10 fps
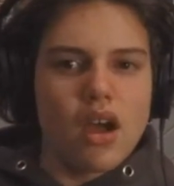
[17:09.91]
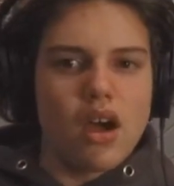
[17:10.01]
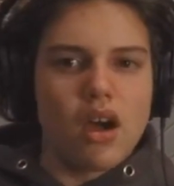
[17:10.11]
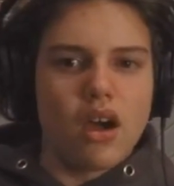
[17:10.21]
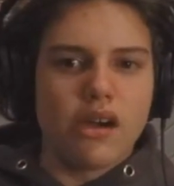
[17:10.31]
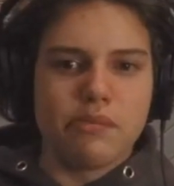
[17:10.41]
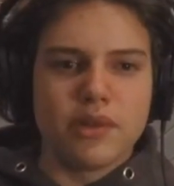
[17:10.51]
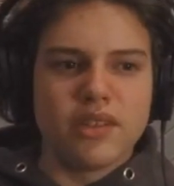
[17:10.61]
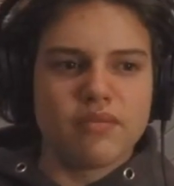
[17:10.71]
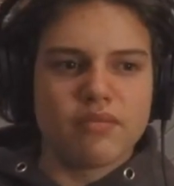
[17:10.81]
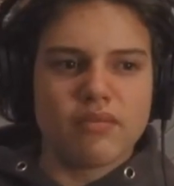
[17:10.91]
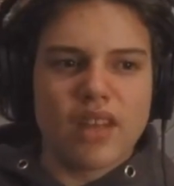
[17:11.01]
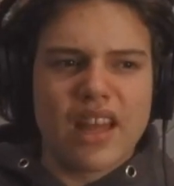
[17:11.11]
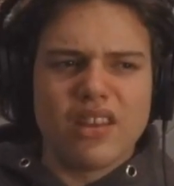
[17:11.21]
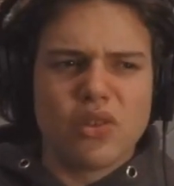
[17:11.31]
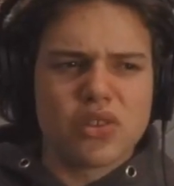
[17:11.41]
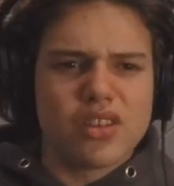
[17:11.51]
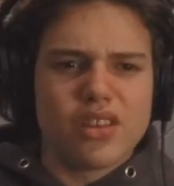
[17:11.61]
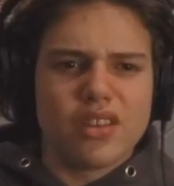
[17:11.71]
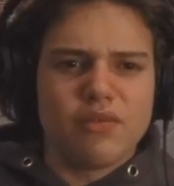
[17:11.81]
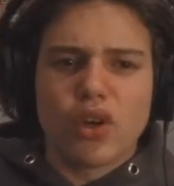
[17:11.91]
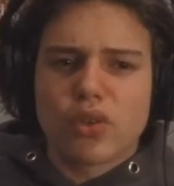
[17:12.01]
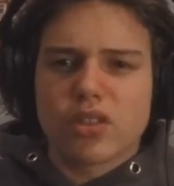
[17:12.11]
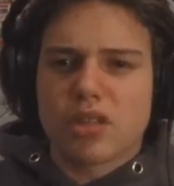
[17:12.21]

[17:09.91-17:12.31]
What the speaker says: and also the vocals